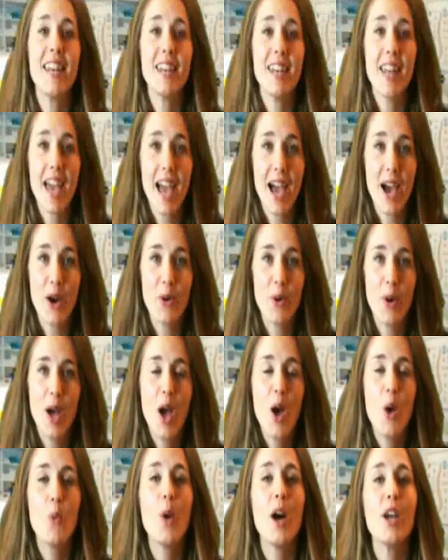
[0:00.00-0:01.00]
Now,
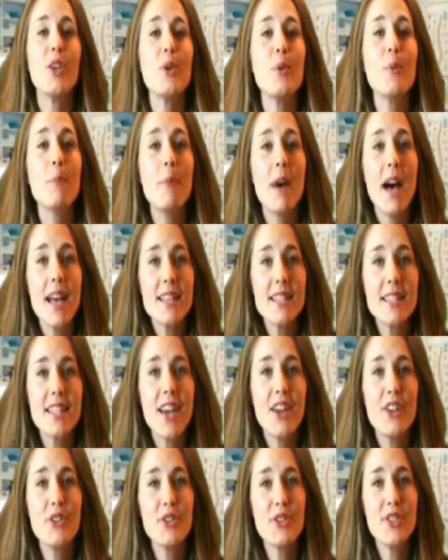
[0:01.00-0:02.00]
what you must
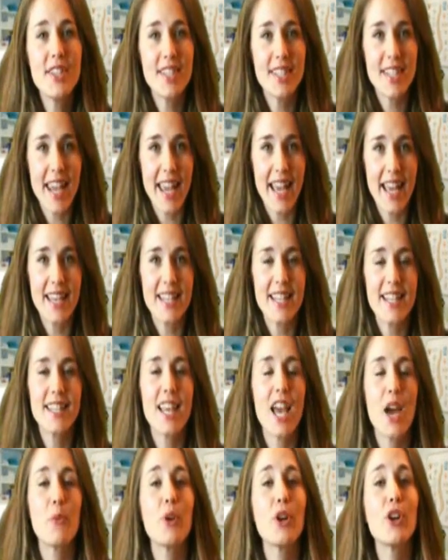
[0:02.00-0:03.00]
understand is
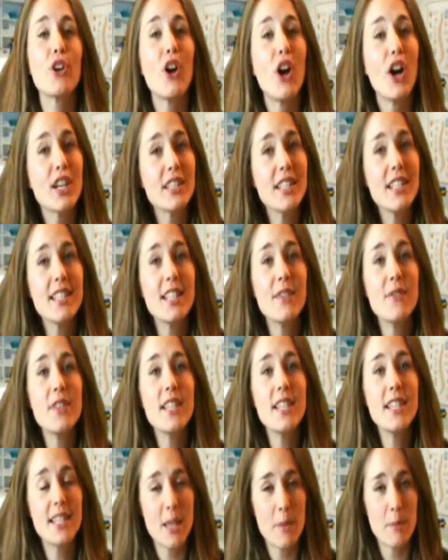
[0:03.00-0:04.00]
that regardless of
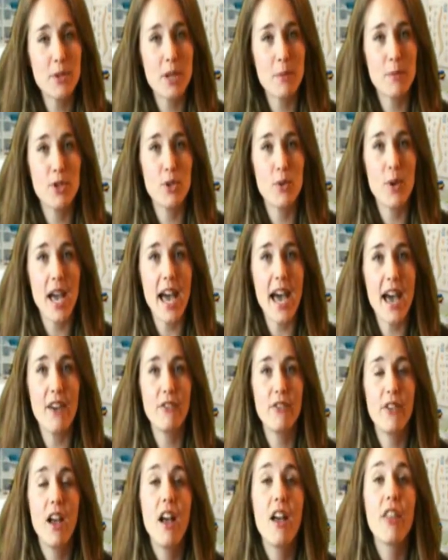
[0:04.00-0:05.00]
the symptoms you have,
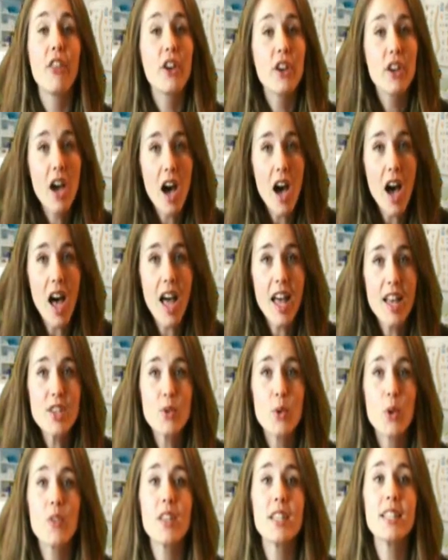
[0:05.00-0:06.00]
the
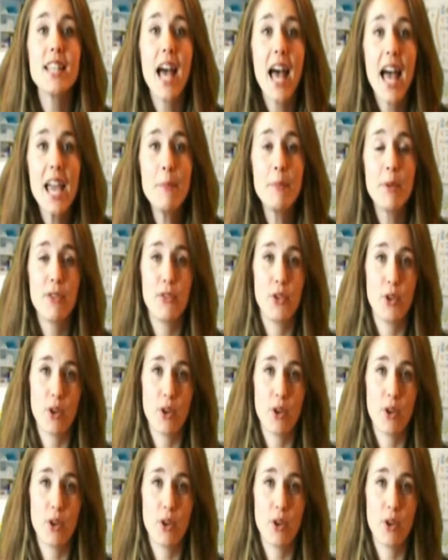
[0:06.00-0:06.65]
cause or the type of